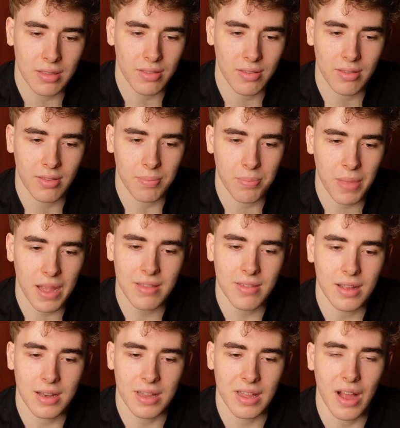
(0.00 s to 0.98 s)
this is
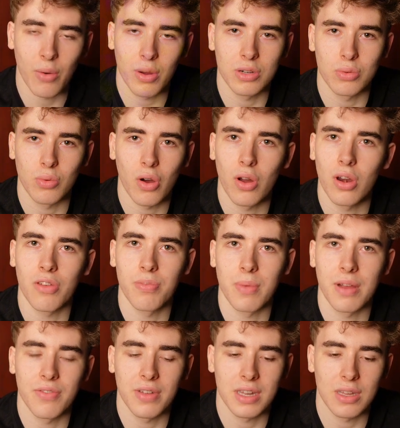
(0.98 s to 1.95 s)
basically how I do all of
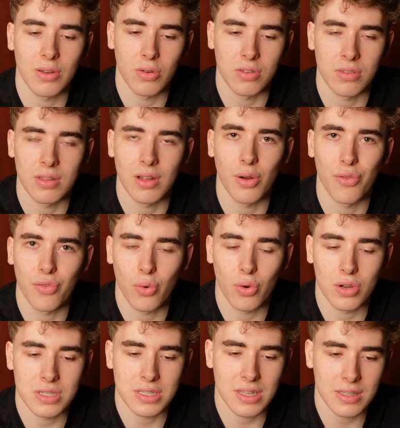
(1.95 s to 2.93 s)
my videos. Now, of
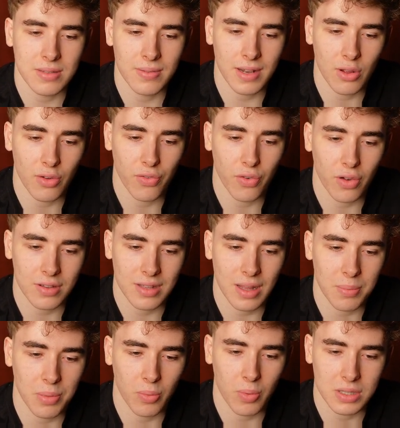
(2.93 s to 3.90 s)
course, this video, for
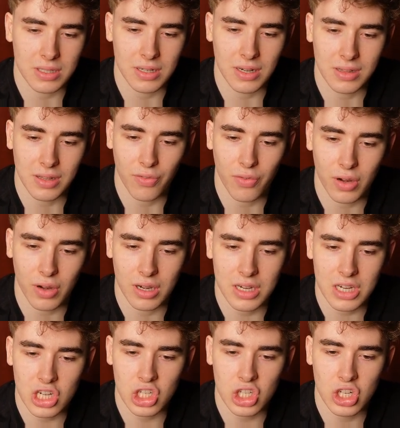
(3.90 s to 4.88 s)
example, was in a different
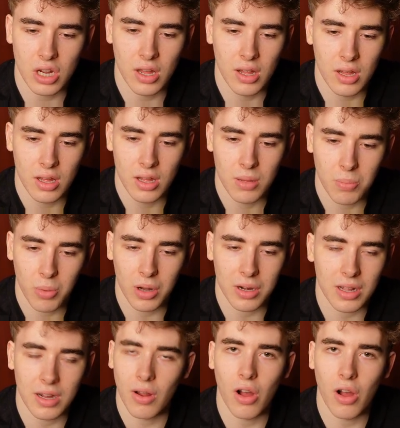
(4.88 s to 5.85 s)
niche,
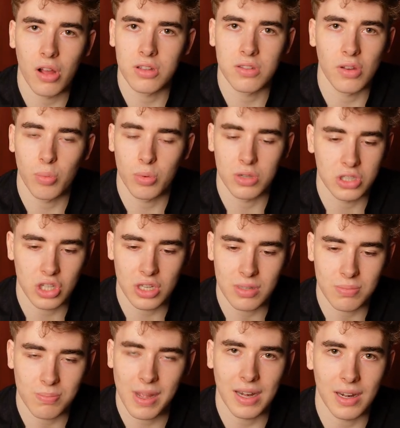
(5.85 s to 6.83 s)
but it also was
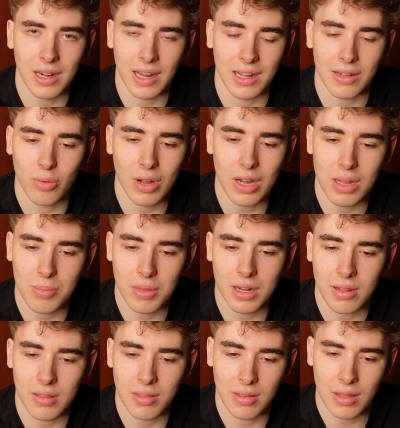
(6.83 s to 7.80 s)
just made in like 20
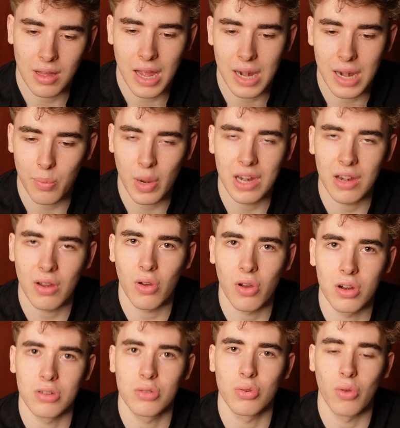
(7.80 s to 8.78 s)
minutes and went
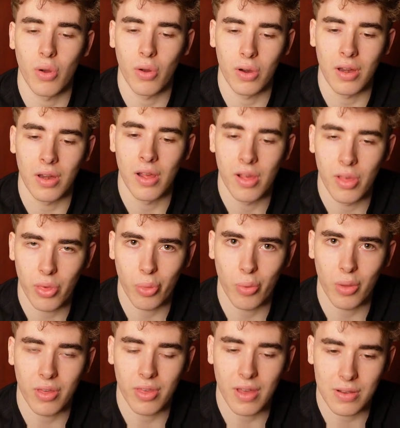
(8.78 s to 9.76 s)
on to earn
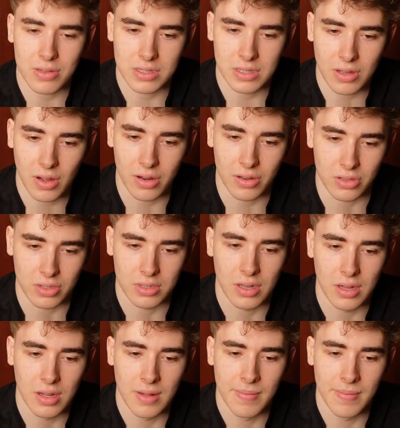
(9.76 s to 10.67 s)
$3,000.